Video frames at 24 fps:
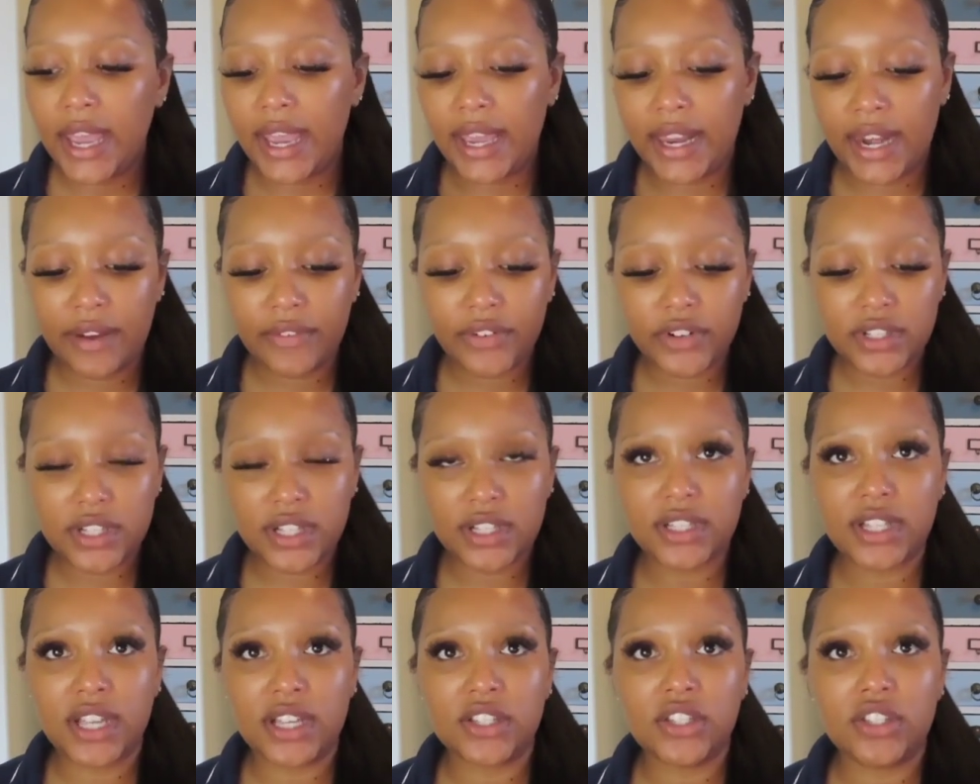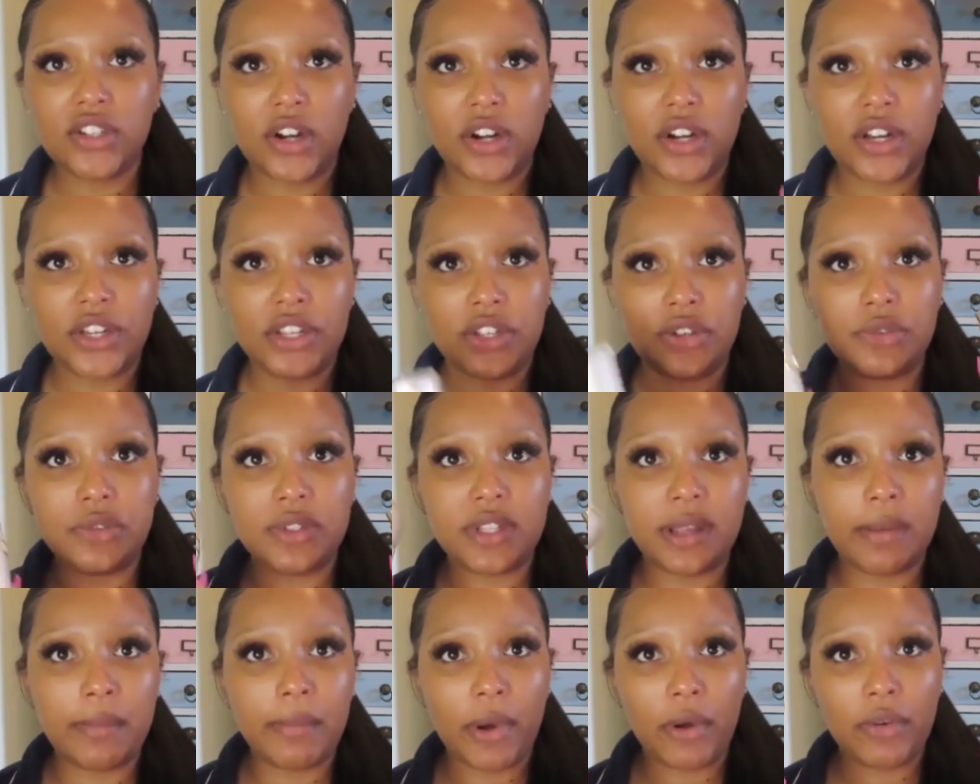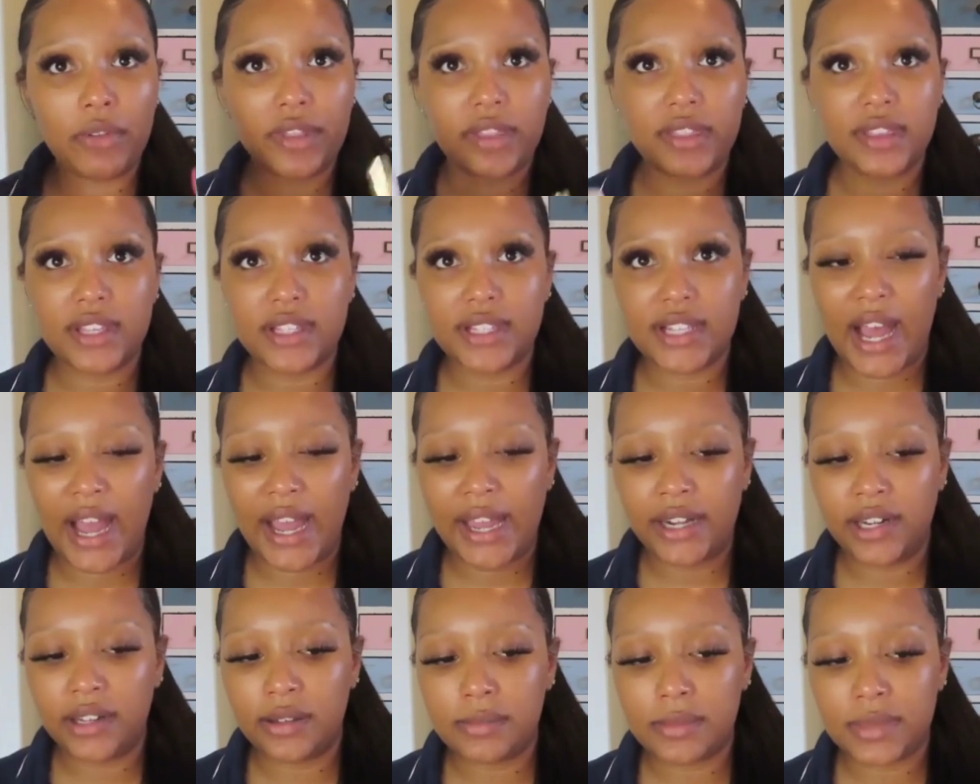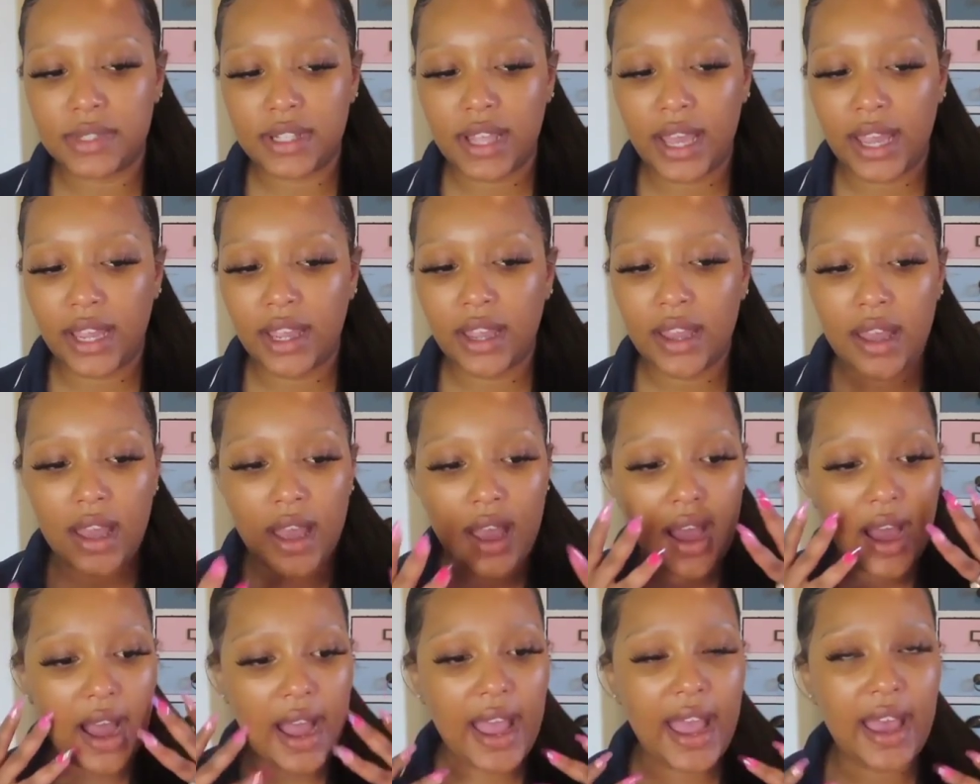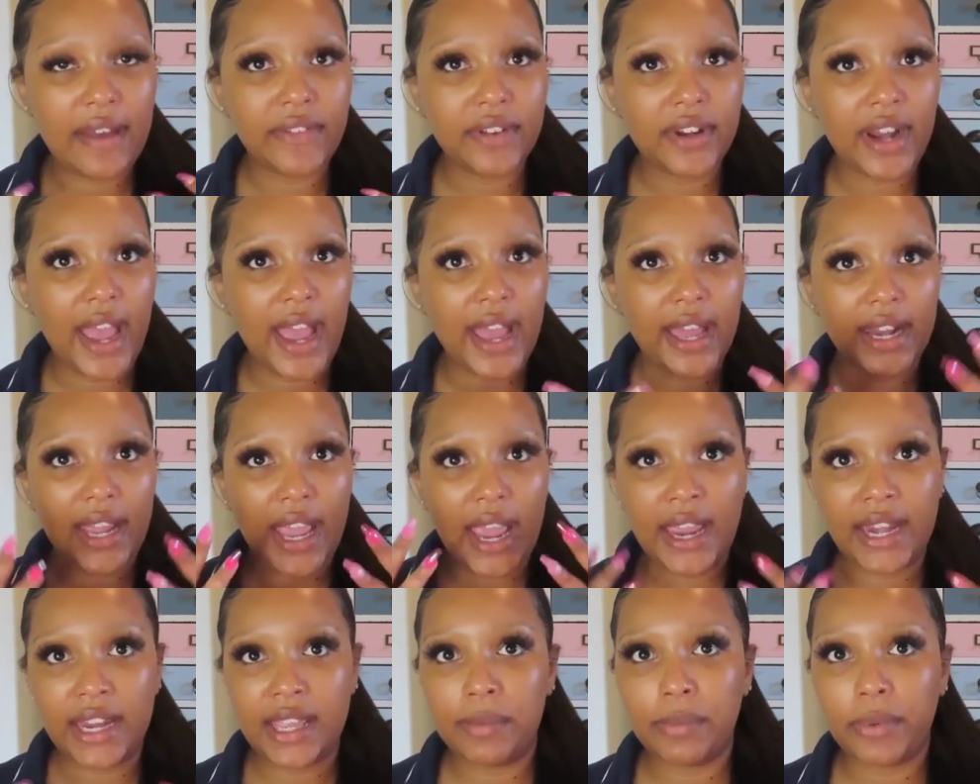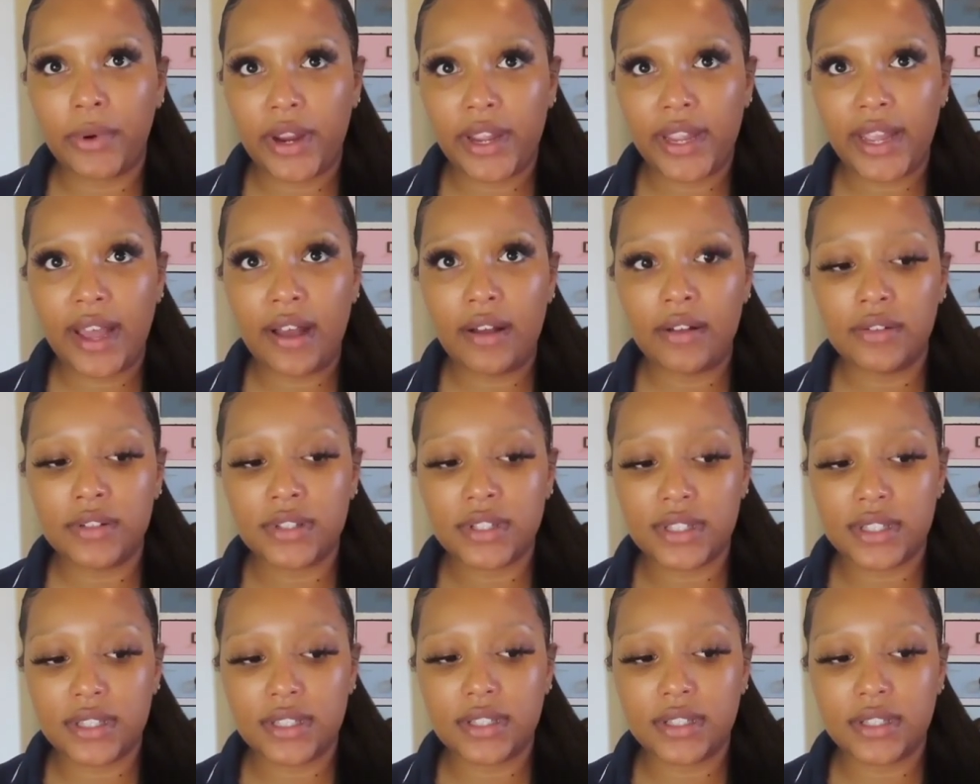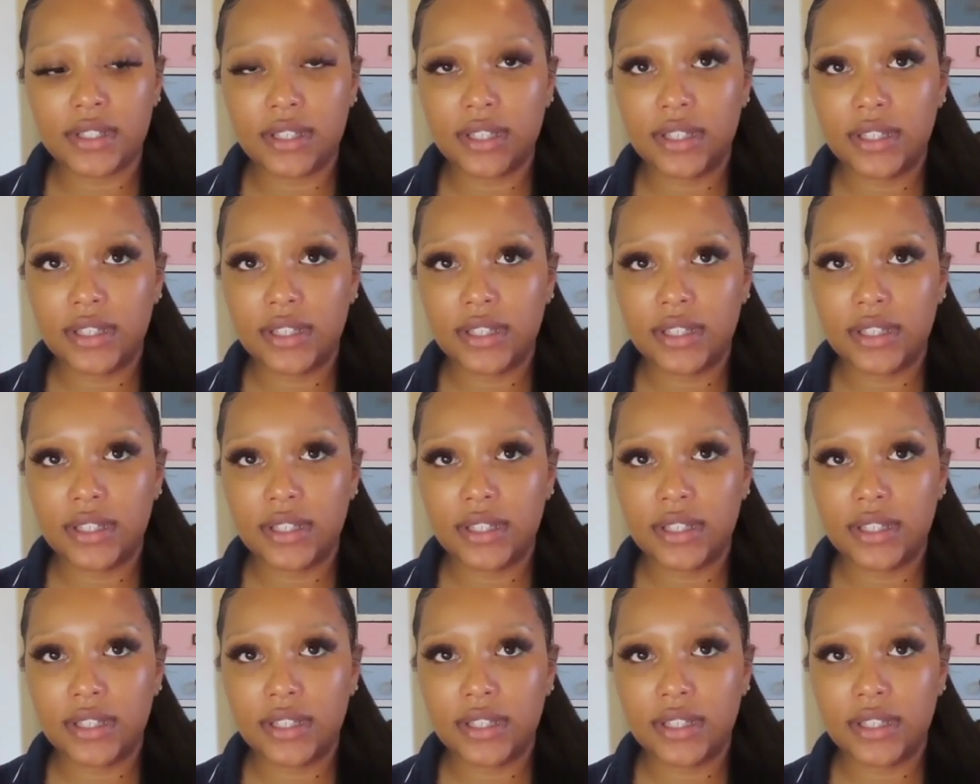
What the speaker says: And ever since I started using both of these items, I haven't had any breakouts